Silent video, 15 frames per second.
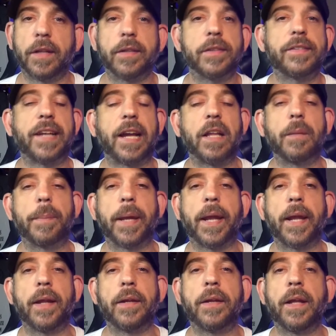the
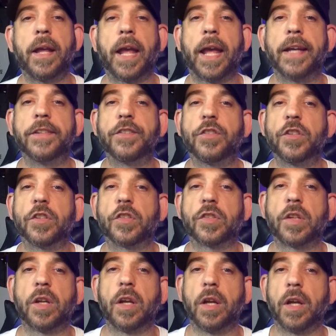Taliban has just